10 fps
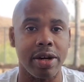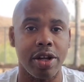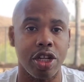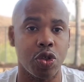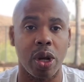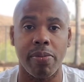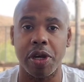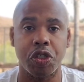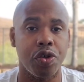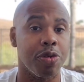you just want to
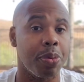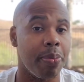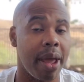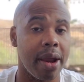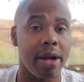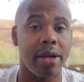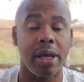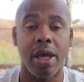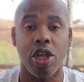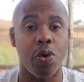make sure you're prepared,
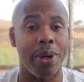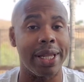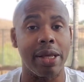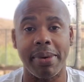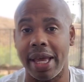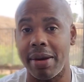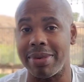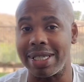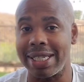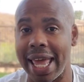you want to eliminate
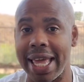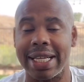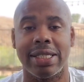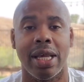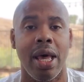mistakes,